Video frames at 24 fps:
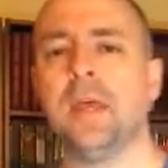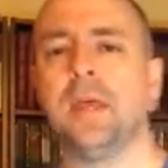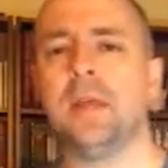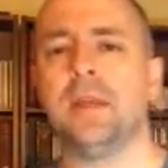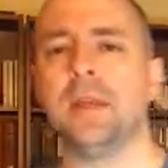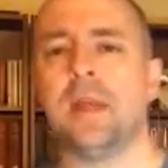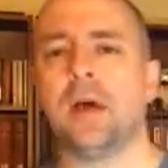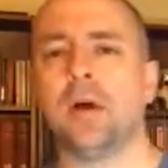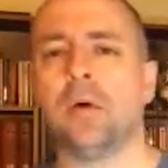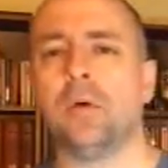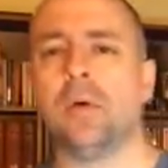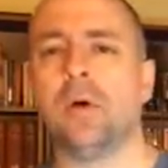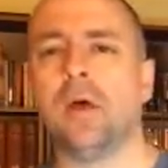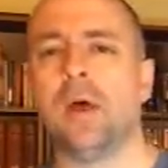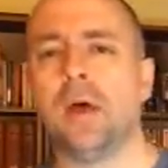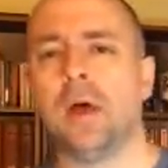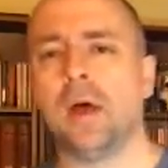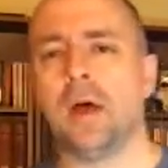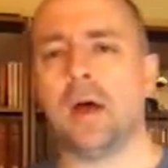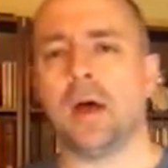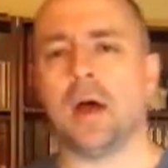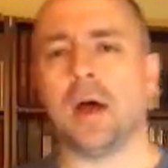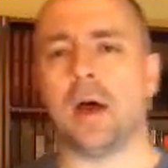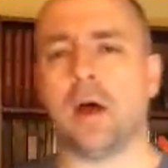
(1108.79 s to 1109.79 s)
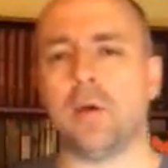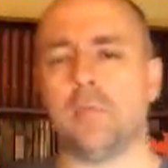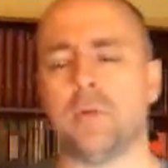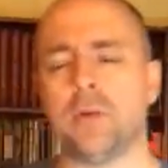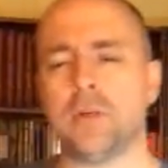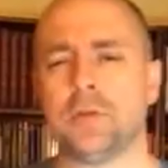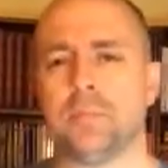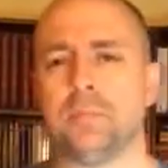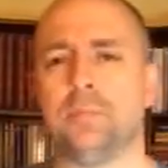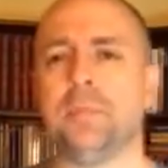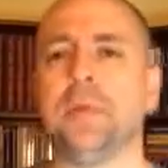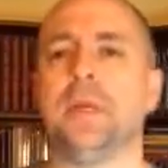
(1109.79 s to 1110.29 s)
Now, how
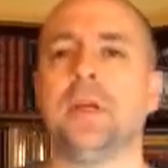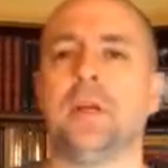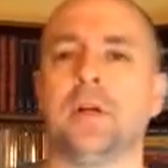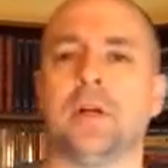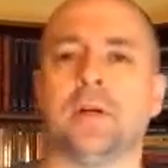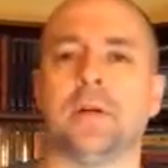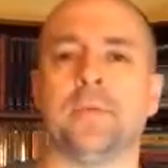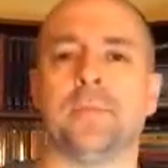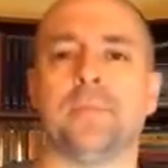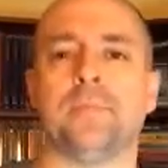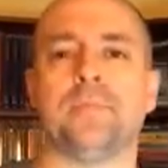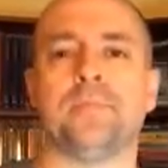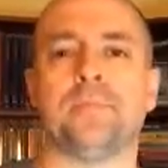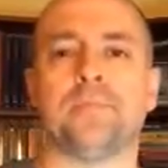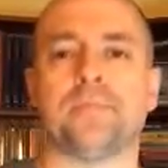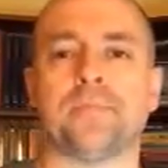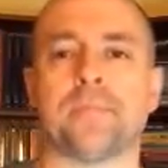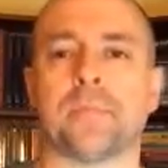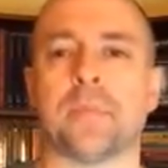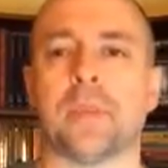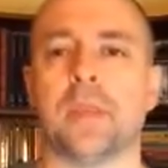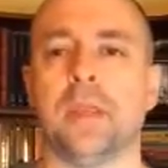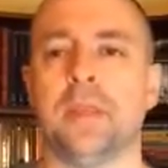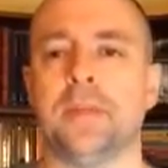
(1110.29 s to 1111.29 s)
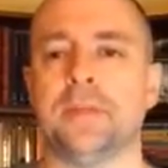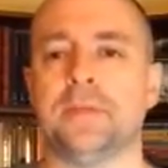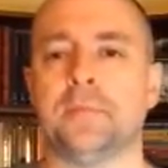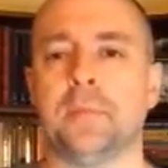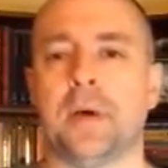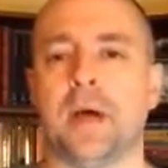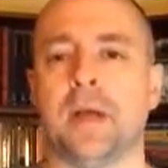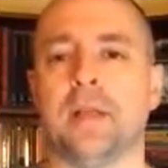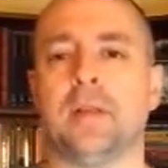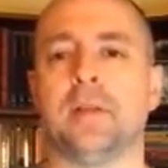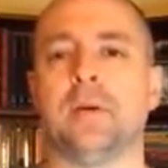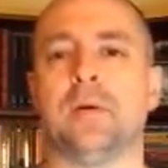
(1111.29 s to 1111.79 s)
much bigger is
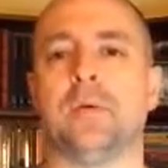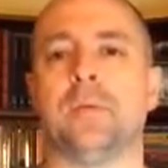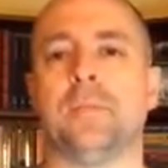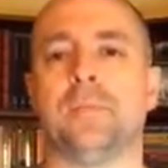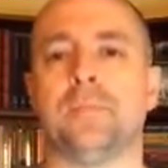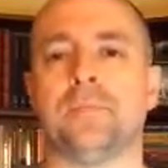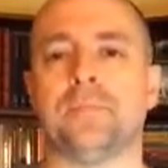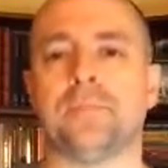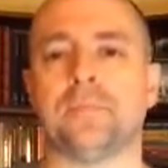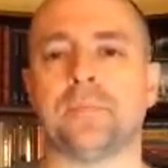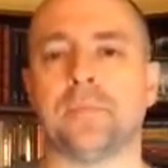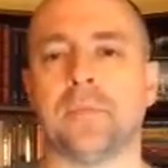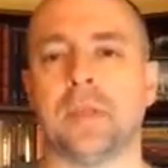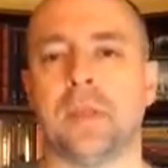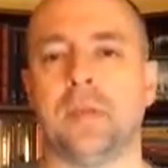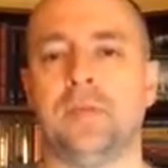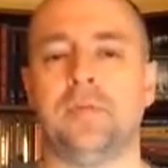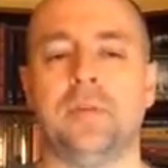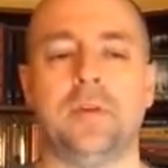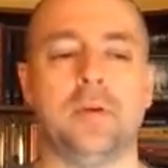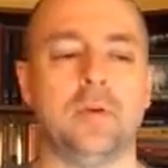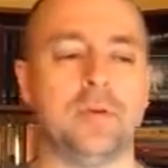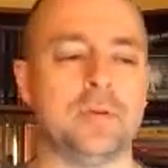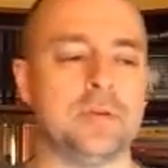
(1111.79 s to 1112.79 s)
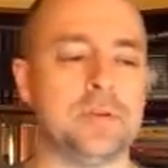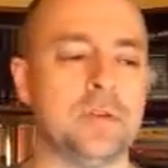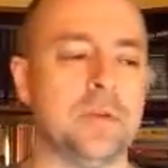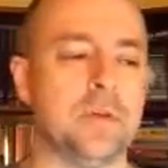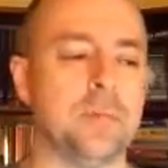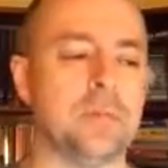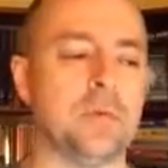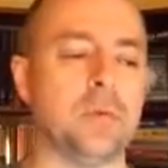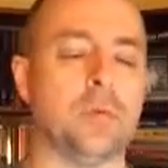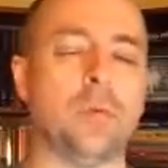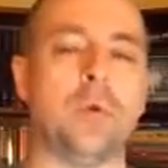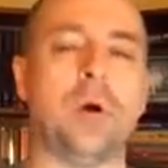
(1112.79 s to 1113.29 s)
Milo if he goes
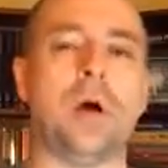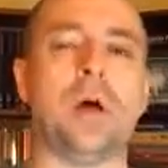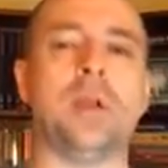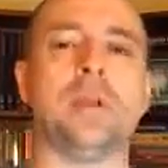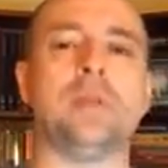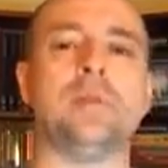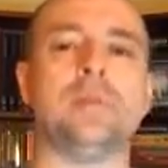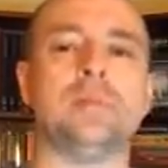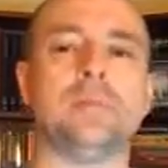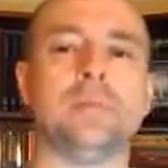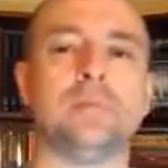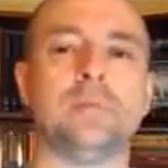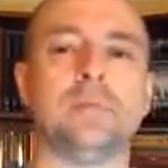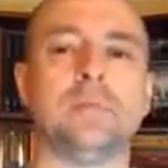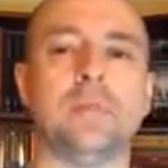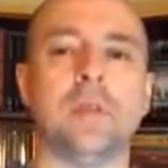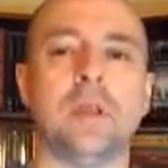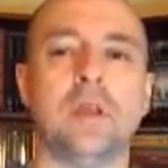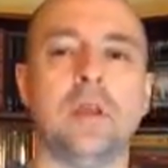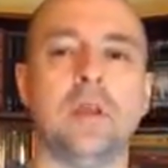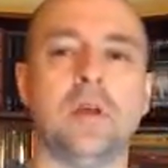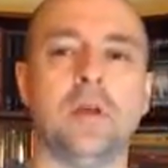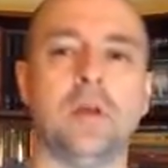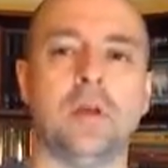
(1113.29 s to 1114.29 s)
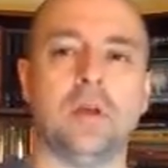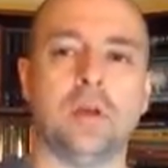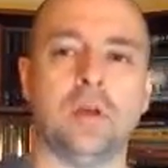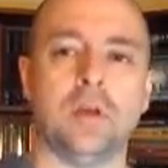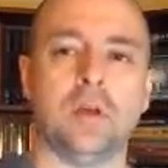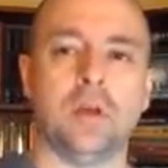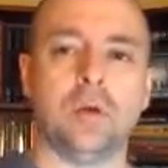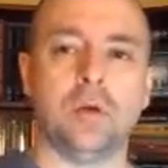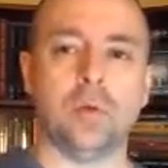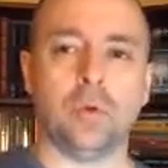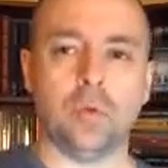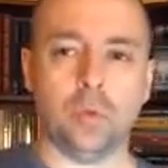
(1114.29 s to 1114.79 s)
#1
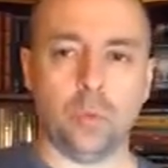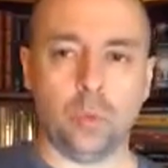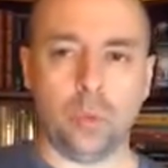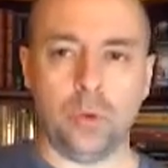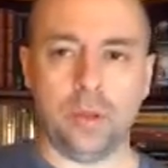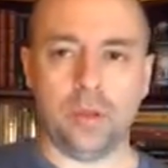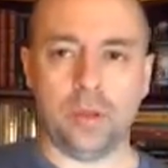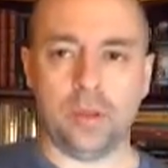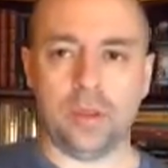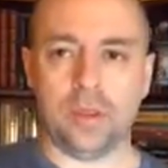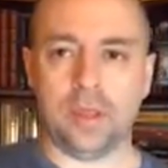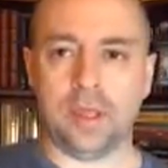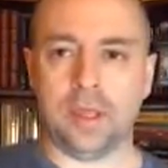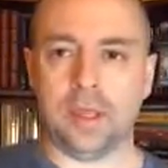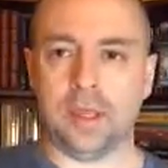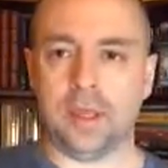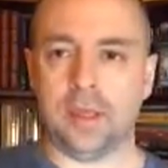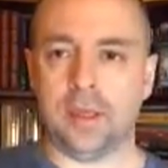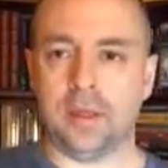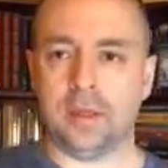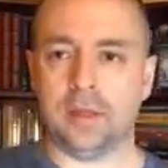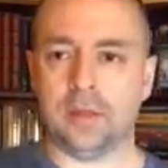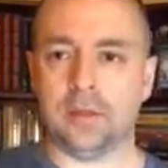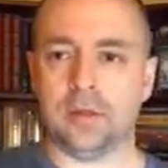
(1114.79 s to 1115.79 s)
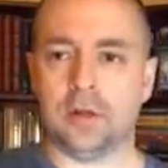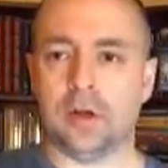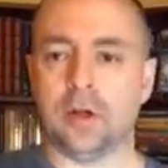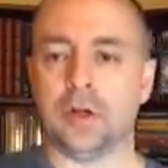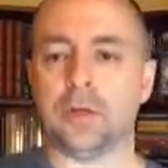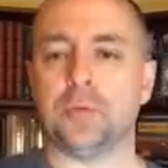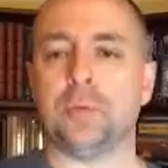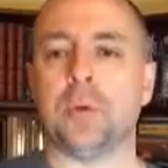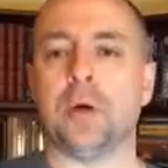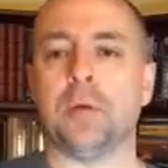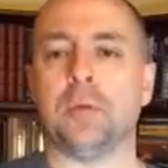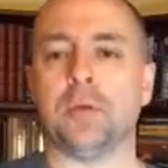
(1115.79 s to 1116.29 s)
with a
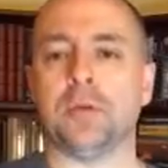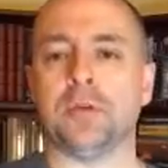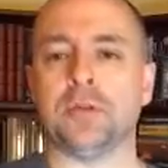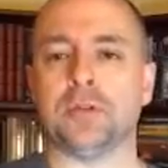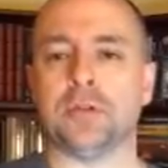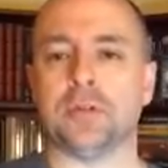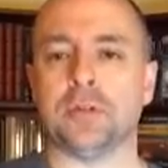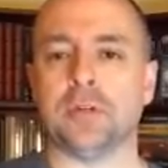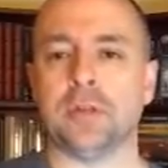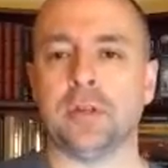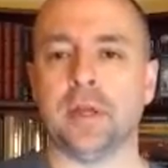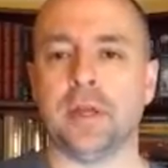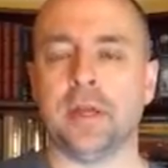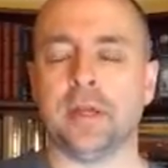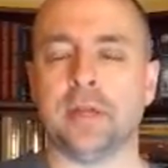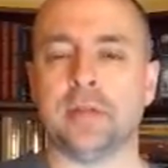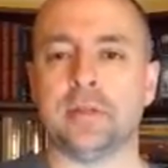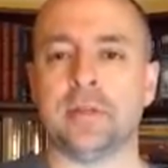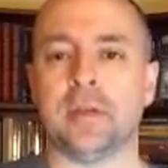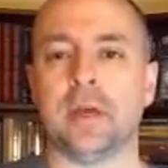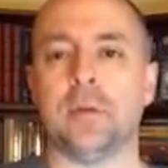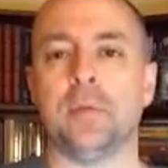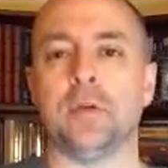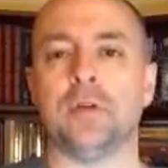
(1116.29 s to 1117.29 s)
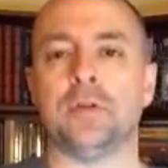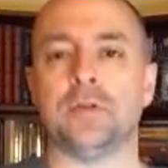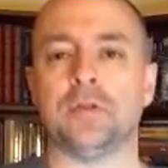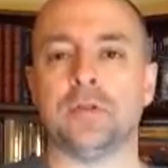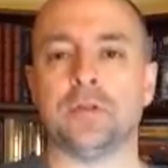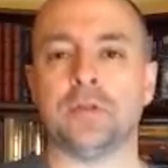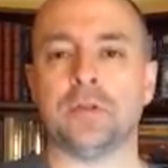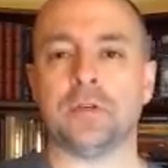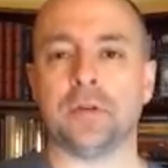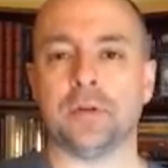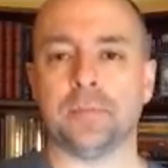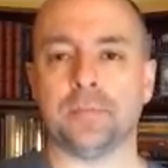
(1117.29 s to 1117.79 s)
large publisher like Simon &
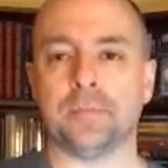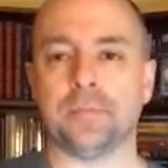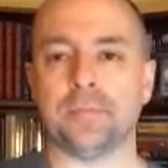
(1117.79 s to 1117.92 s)
Schuster?